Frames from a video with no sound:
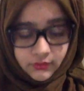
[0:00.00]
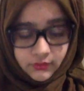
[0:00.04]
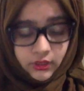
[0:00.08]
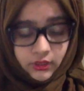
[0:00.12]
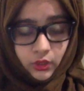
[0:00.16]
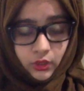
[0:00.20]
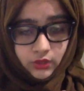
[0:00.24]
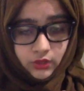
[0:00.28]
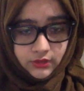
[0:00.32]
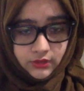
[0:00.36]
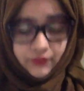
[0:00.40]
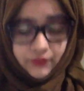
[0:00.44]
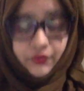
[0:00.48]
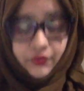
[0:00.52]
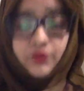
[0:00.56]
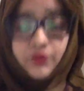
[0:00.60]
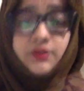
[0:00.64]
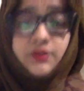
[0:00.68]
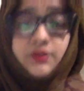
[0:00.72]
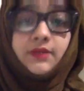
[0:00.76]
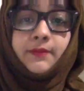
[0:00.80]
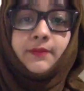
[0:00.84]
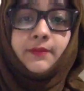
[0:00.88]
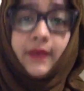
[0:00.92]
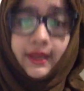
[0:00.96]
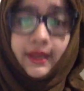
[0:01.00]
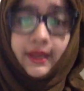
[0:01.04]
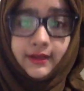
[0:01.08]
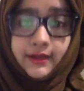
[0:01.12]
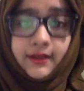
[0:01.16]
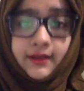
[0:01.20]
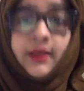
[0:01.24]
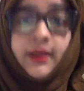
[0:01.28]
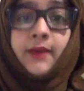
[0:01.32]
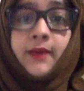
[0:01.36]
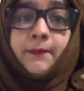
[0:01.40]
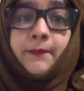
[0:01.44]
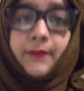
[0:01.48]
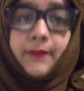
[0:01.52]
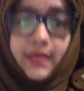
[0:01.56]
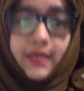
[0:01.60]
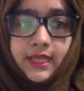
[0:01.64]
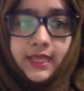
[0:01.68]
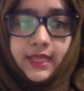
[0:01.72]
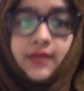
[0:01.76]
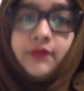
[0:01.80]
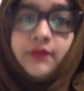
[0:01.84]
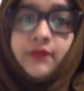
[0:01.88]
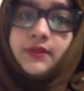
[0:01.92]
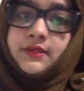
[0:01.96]
Also, Frusemide may
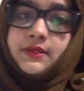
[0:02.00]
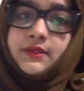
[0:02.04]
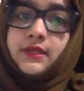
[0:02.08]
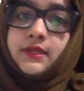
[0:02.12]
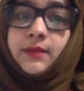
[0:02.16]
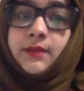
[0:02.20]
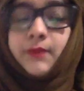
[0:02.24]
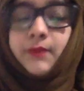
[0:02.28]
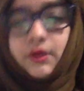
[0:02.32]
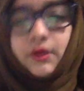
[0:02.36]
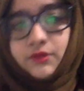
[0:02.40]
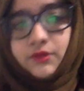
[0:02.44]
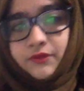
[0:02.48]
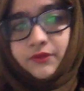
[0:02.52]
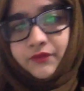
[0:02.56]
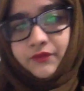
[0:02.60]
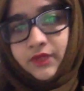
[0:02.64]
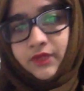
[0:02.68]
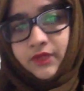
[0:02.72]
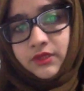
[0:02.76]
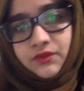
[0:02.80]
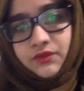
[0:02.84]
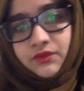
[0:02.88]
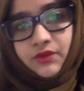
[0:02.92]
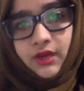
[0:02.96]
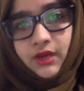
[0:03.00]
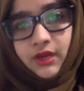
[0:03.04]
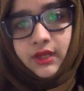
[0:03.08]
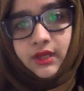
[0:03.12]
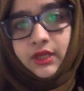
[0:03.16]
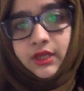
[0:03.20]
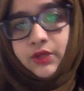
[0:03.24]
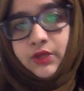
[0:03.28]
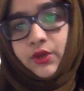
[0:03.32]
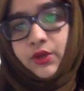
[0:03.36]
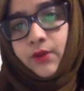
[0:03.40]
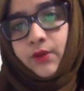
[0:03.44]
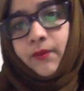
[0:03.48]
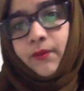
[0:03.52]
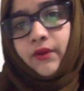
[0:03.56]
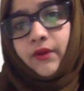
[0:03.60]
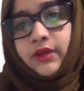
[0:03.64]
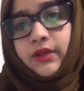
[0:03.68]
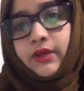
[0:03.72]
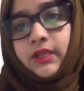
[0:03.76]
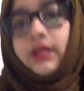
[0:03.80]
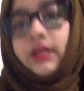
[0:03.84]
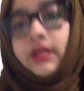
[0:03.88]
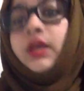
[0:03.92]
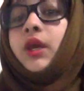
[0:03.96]
increase the amount of this drug in your
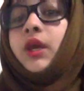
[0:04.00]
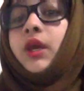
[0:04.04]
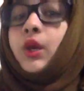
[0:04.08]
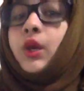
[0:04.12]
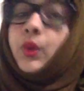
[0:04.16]
body,